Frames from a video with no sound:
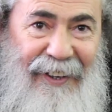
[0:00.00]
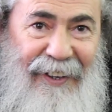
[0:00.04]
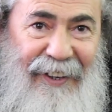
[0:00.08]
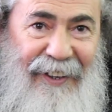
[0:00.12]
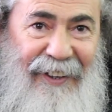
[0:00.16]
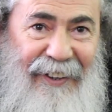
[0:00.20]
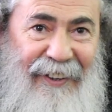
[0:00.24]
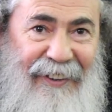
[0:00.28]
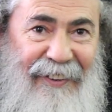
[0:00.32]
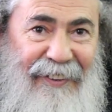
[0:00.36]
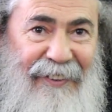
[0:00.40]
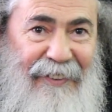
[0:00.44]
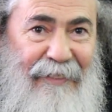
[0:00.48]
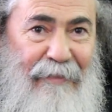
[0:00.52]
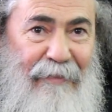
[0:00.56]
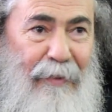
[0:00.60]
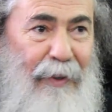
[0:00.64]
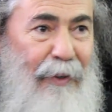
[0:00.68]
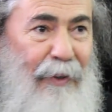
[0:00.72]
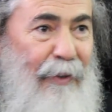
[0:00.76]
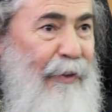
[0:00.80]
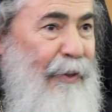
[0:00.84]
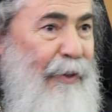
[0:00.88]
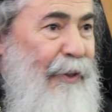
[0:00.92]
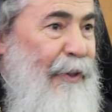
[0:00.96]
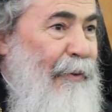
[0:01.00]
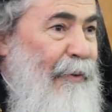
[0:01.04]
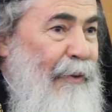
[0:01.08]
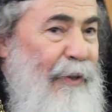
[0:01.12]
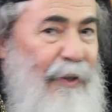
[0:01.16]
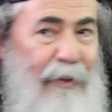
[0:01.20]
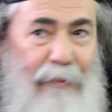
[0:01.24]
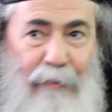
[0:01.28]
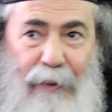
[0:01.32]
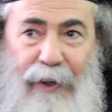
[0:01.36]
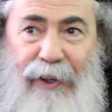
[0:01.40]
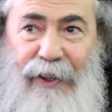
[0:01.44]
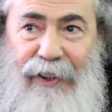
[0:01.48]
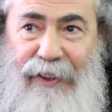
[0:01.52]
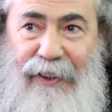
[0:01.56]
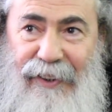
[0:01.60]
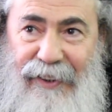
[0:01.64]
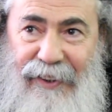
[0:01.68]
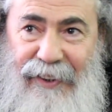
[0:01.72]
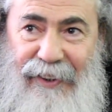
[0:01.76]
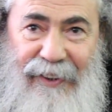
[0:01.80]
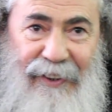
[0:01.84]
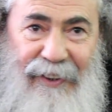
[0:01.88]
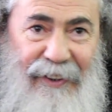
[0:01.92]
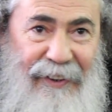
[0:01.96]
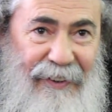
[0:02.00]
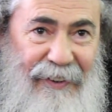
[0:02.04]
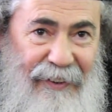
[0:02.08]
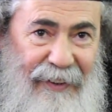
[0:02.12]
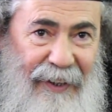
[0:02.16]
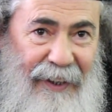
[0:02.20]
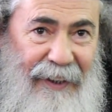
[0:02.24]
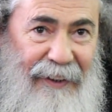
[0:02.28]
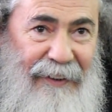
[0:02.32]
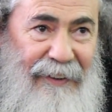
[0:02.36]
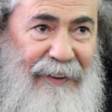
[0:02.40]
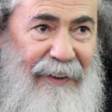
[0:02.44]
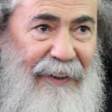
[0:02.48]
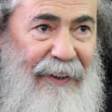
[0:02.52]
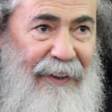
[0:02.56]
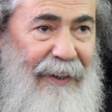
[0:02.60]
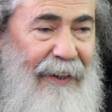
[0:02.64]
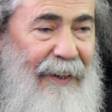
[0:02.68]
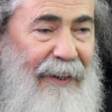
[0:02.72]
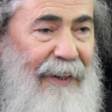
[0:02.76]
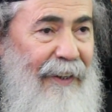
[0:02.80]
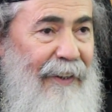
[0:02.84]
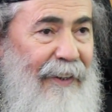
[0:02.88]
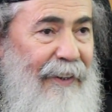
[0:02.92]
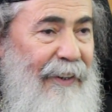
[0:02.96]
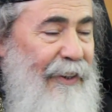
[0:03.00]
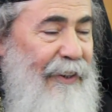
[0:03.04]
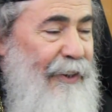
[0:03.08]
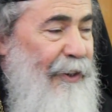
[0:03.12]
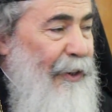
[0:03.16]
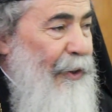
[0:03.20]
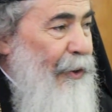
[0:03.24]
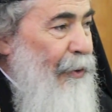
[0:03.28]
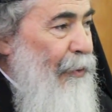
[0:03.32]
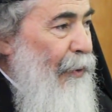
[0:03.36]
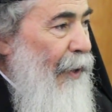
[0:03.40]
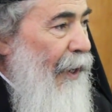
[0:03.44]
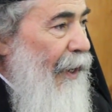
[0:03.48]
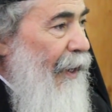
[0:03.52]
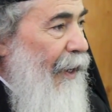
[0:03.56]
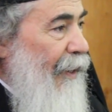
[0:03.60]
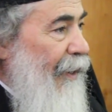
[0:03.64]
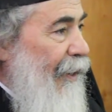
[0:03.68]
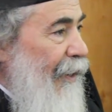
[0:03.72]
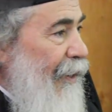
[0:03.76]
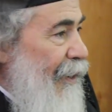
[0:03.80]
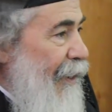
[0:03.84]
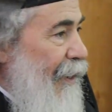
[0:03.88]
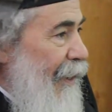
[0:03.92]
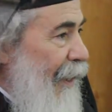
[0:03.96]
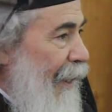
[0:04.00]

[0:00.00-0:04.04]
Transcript: earth because he was buried here, right? This is why this